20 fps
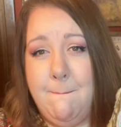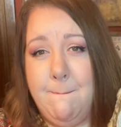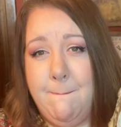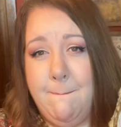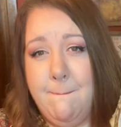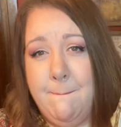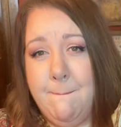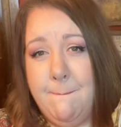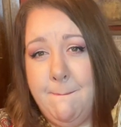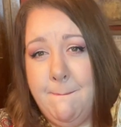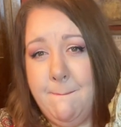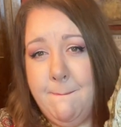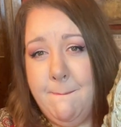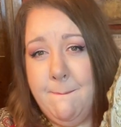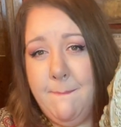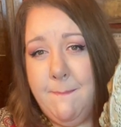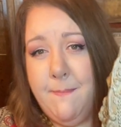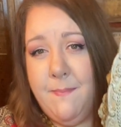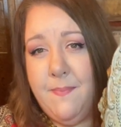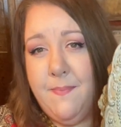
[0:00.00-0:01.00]

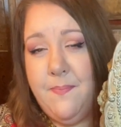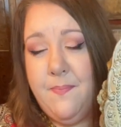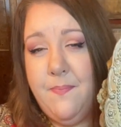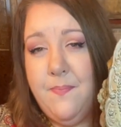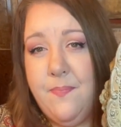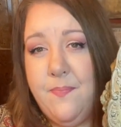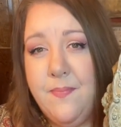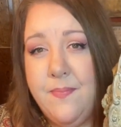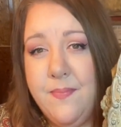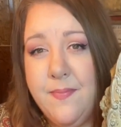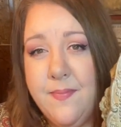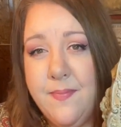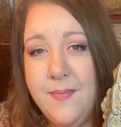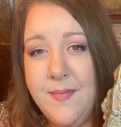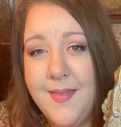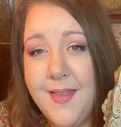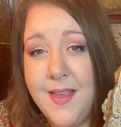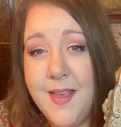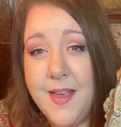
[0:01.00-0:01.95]
Nobody speaks.